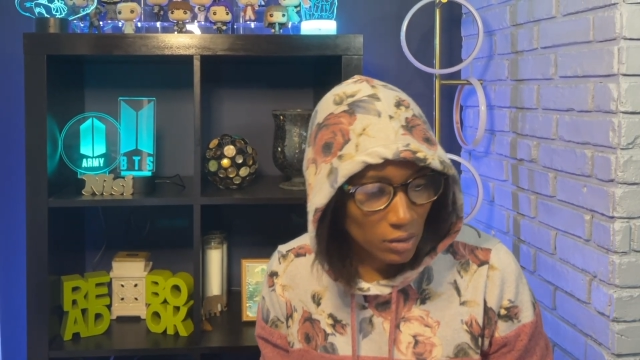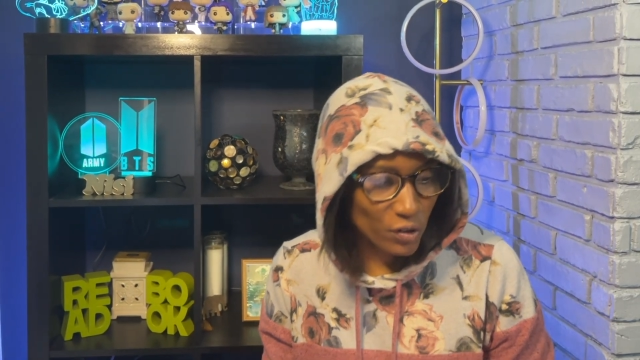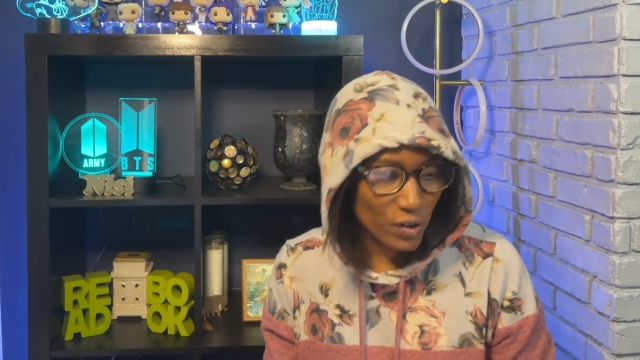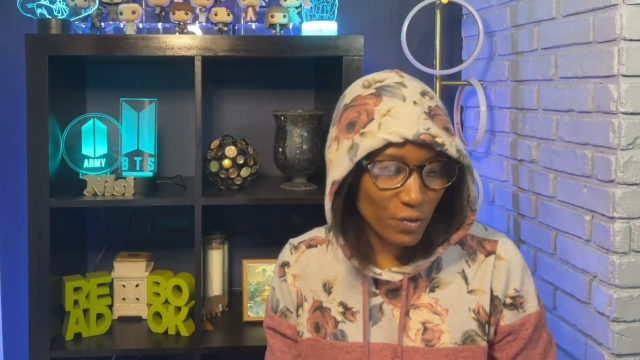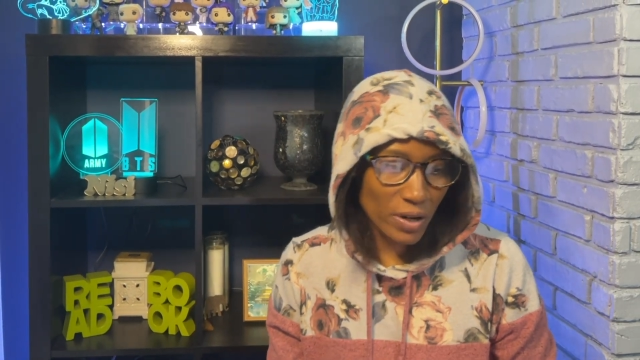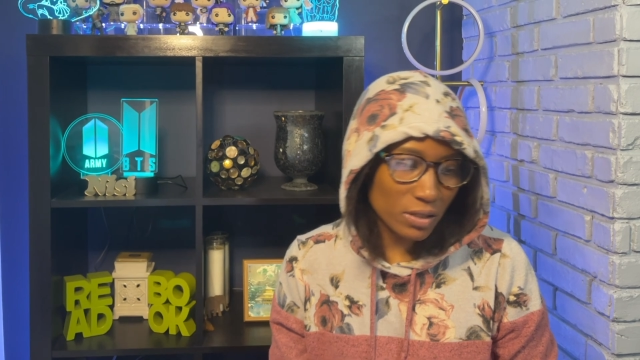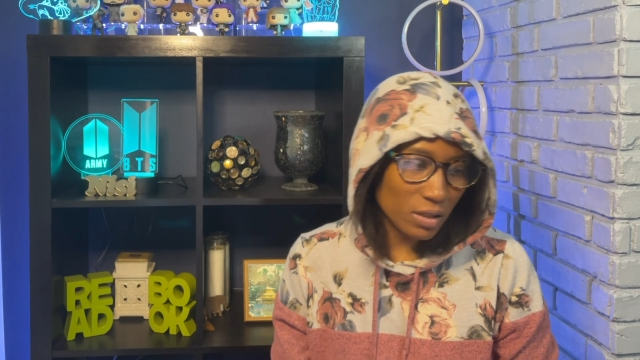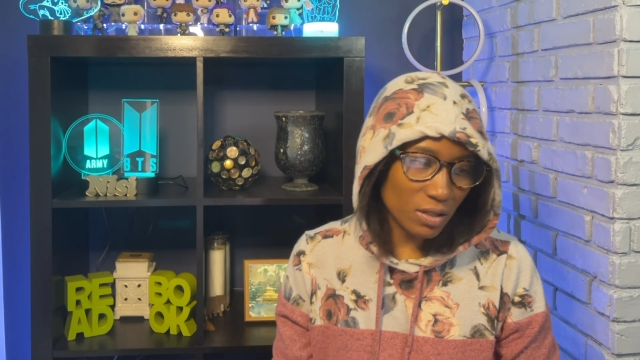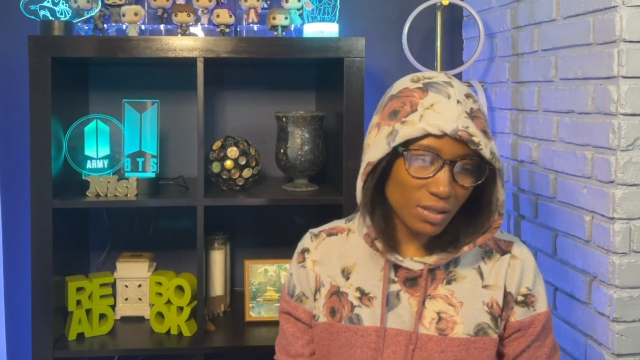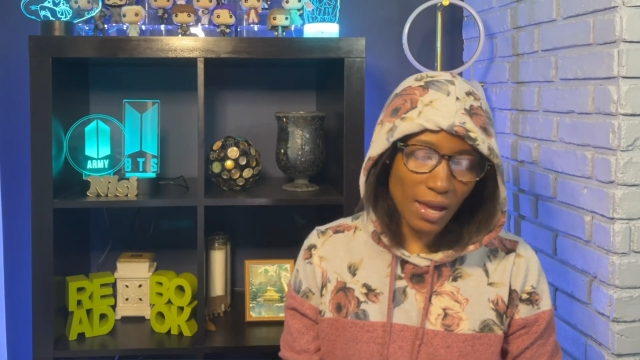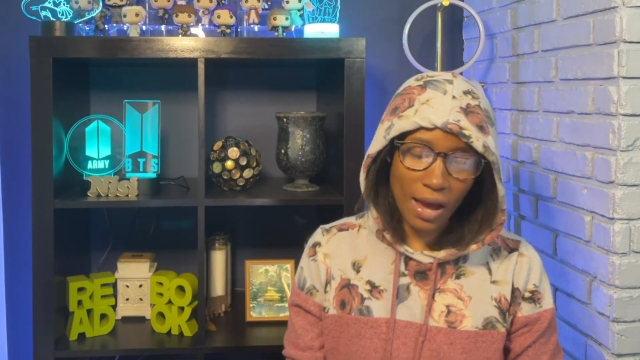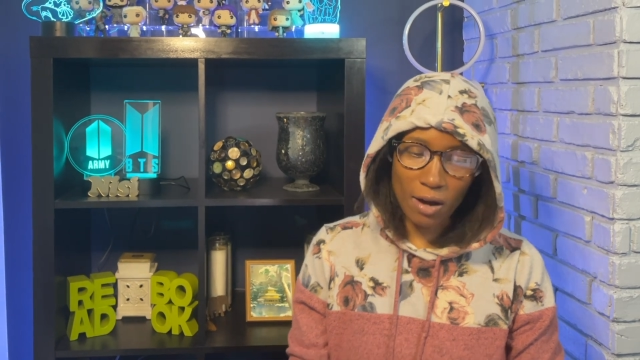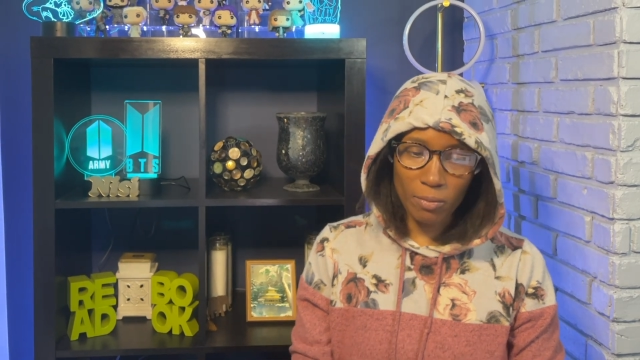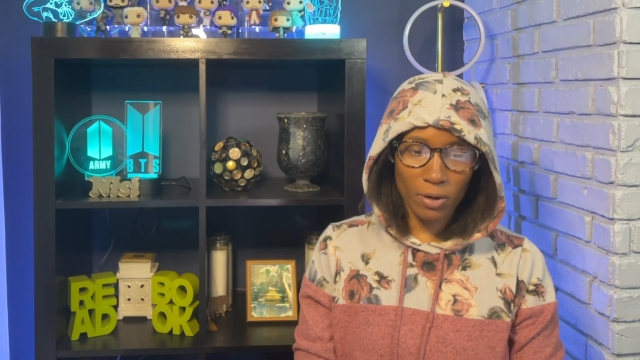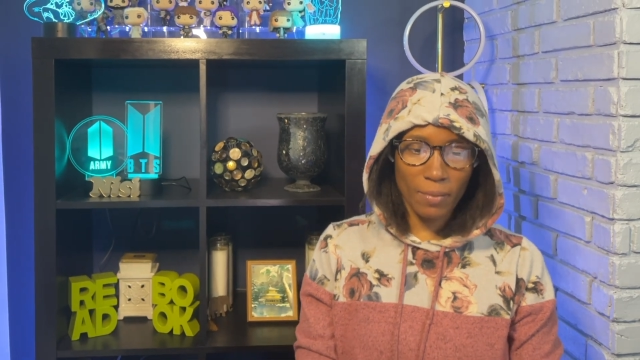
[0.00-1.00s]
for the rest of this
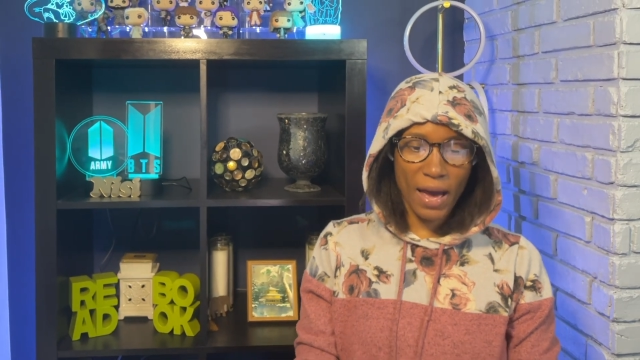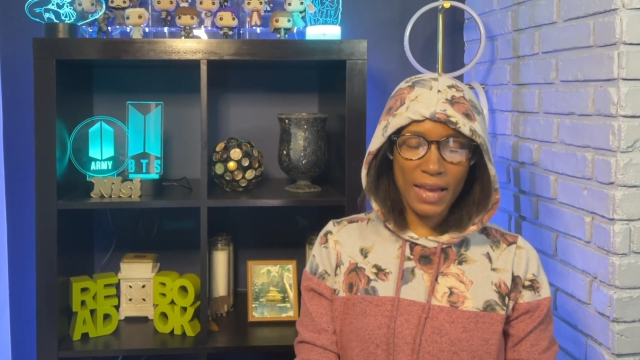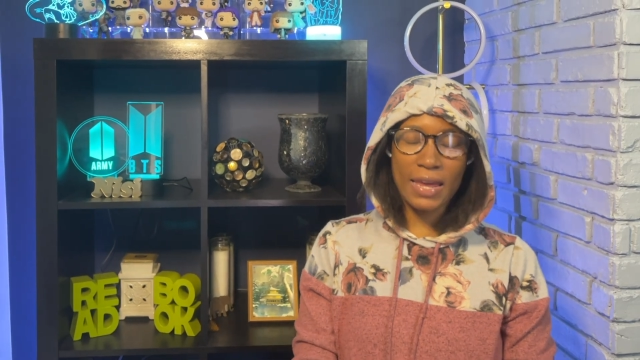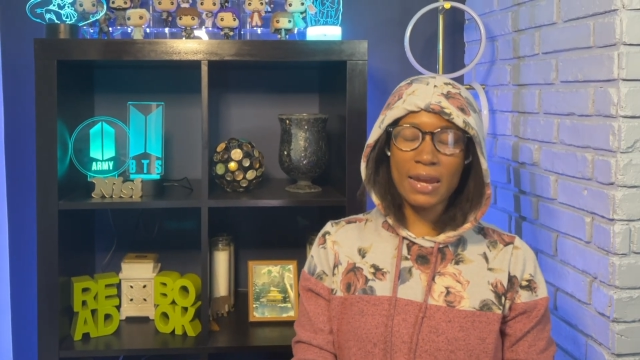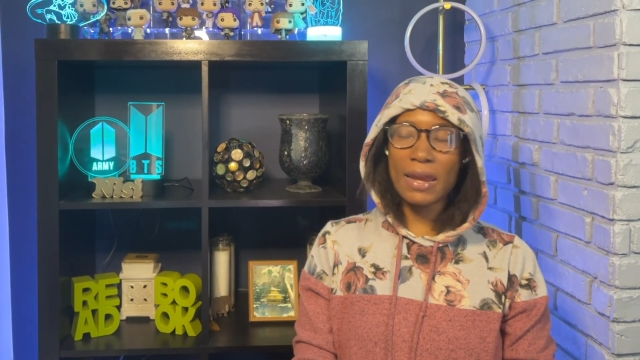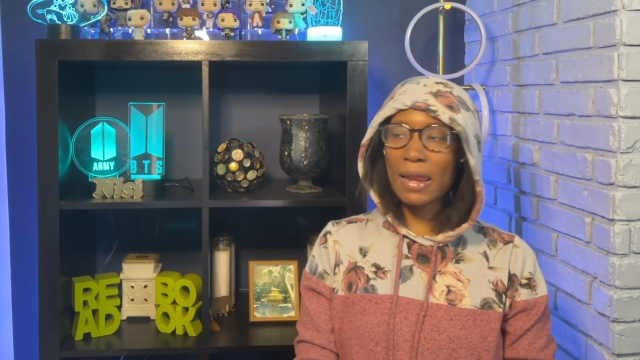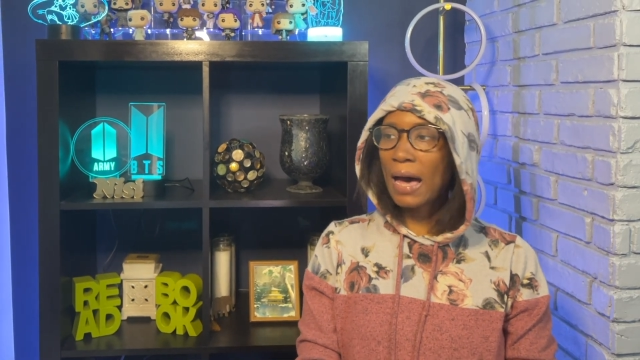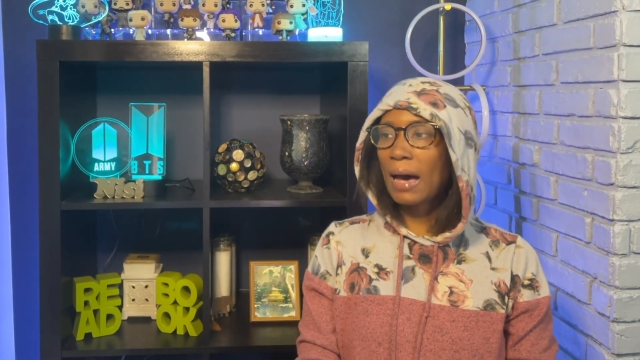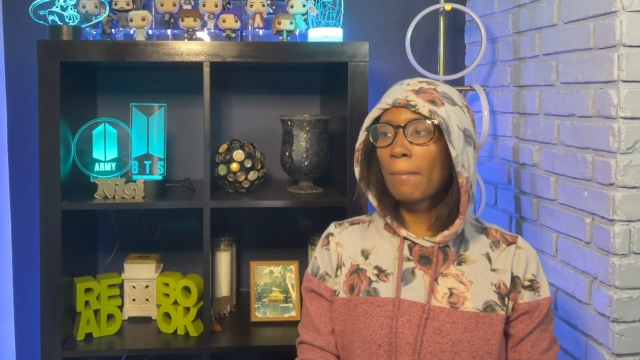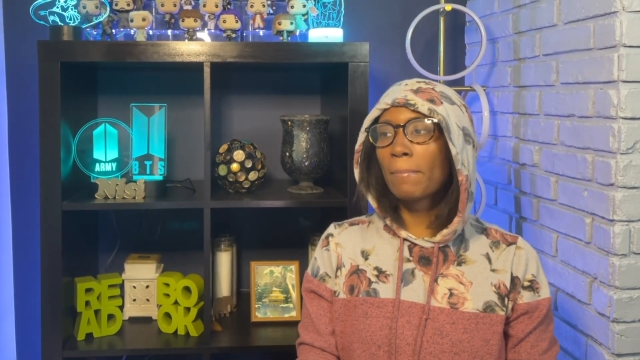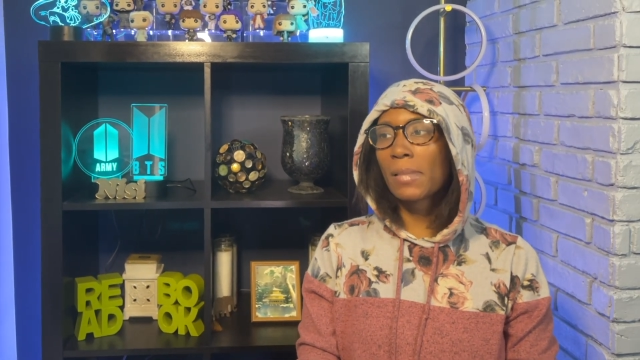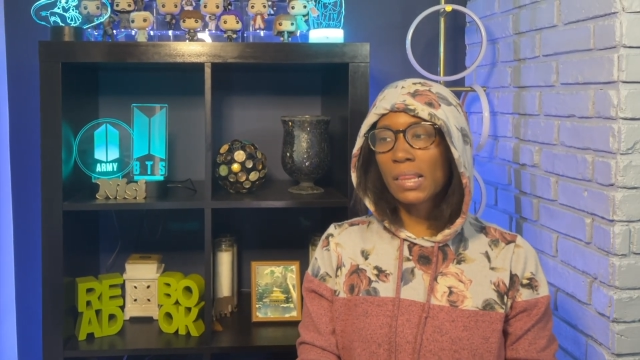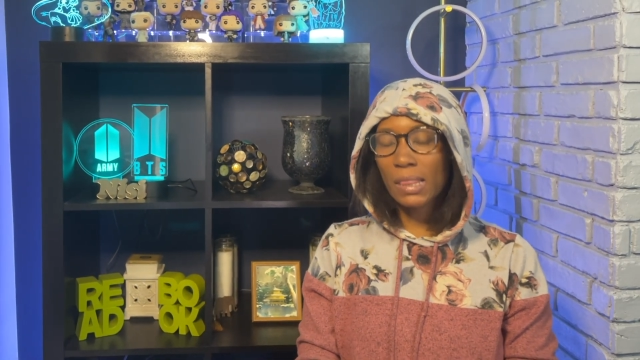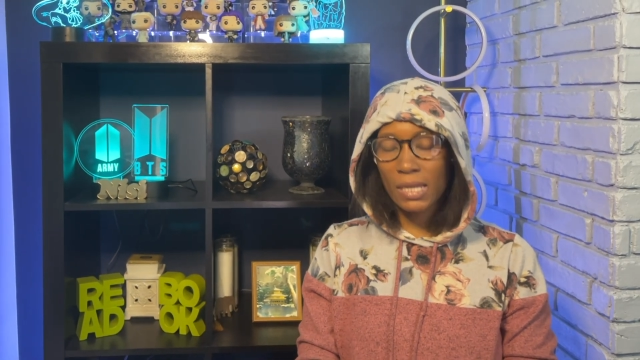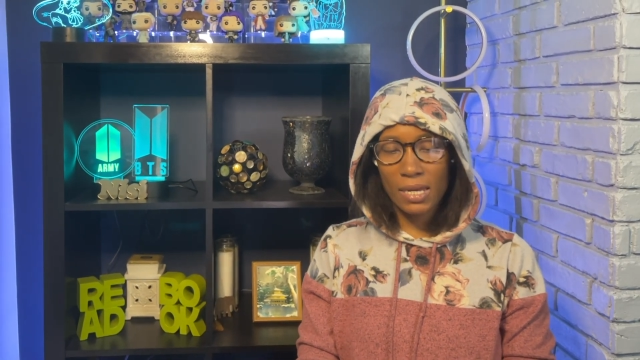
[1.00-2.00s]
album. I cannot
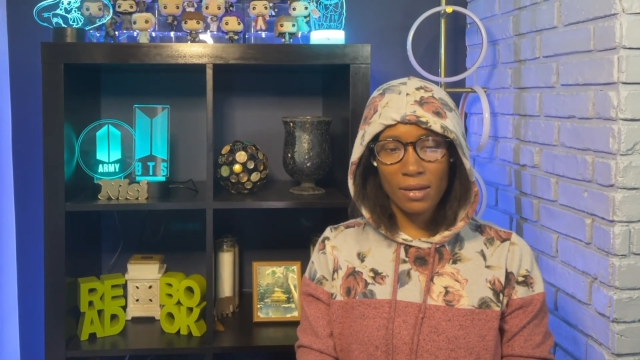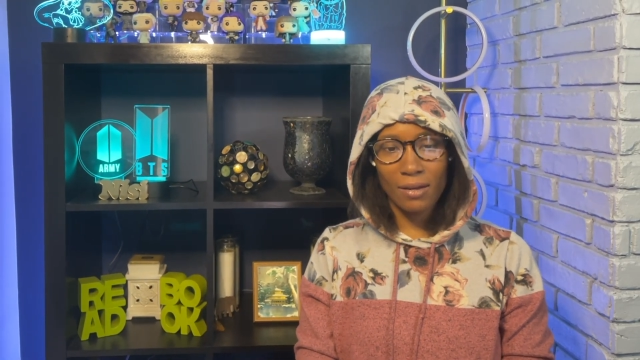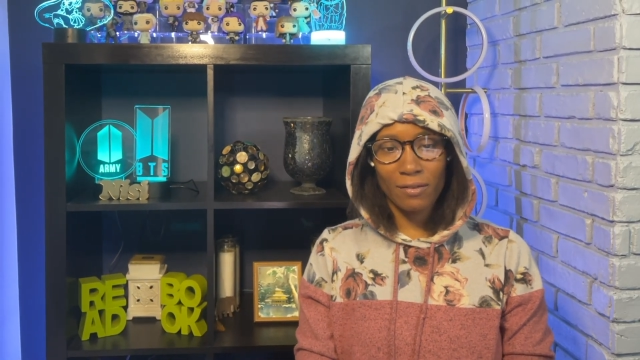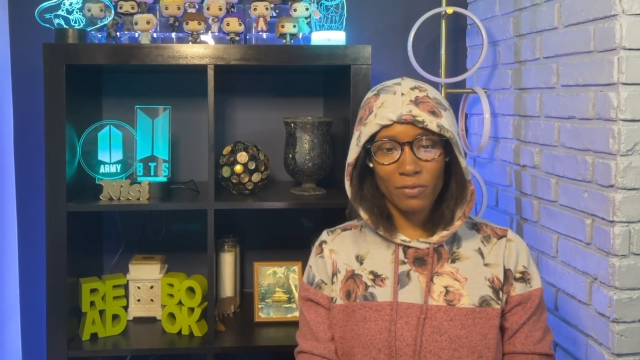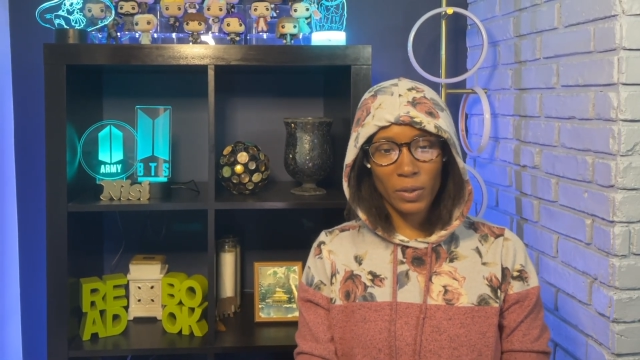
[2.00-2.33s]
believe